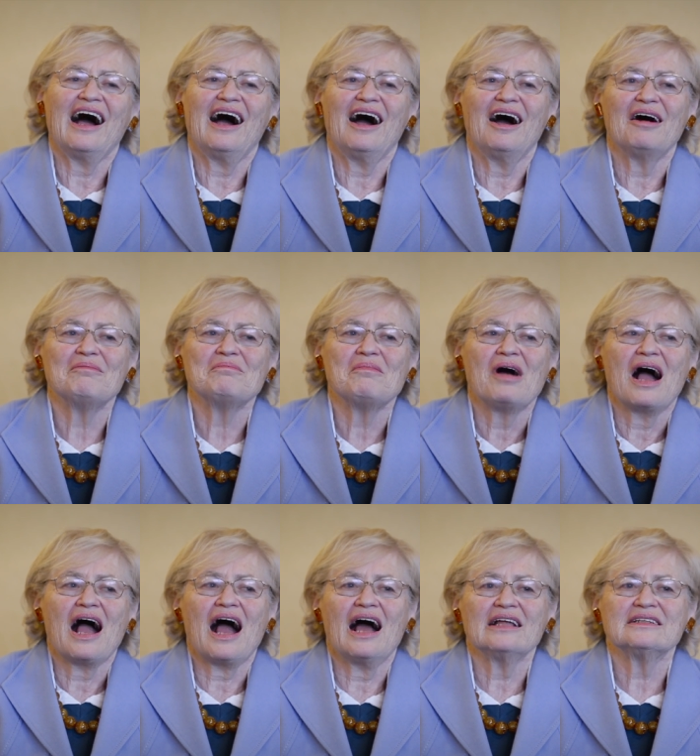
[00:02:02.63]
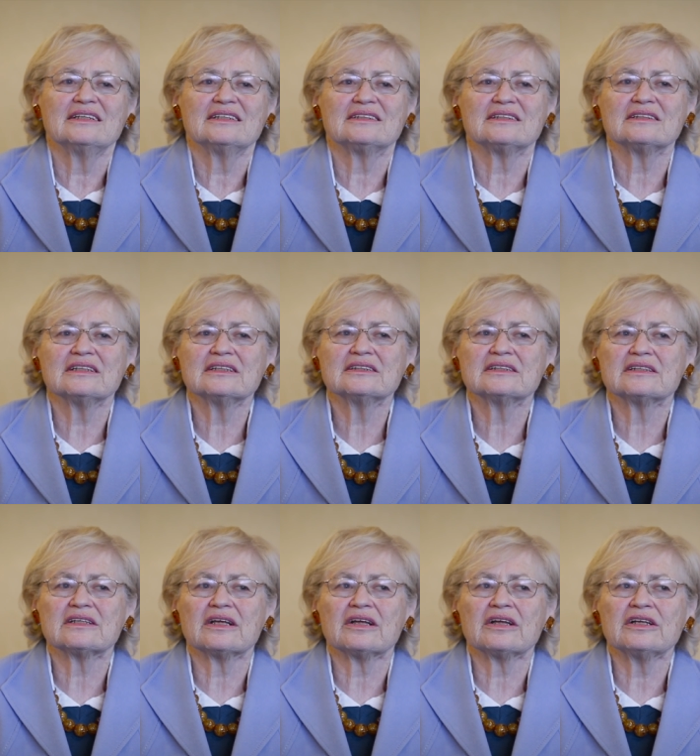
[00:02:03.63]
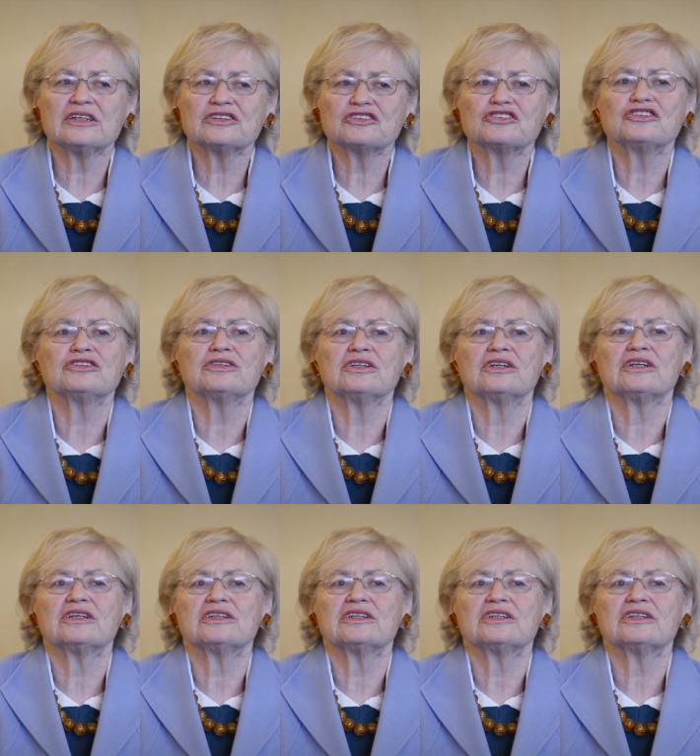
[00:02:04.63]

Um, and this, this literature